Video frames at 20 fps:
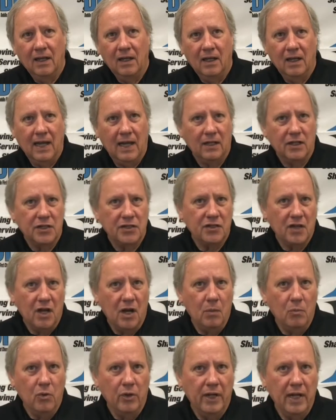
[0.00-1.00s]
Out of
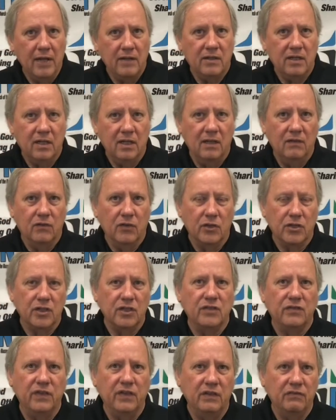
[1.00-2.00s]
Psalm 118,
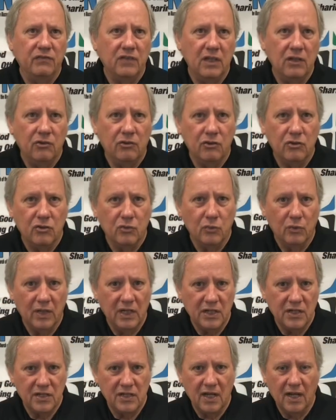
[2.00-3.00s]
verses 15 through
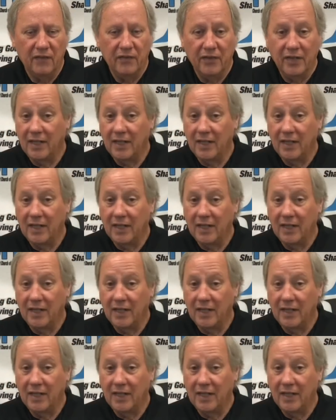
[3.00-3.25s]
27,